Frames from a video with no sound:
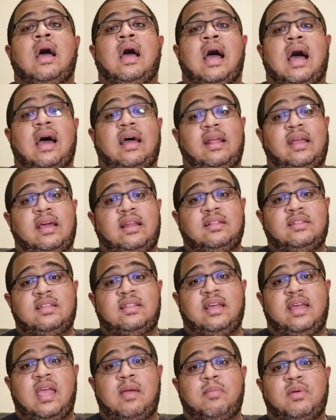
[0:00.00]
how to get into
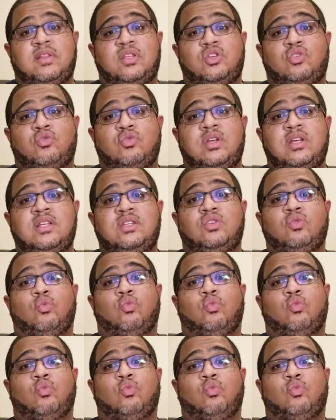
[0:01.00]
the game industries,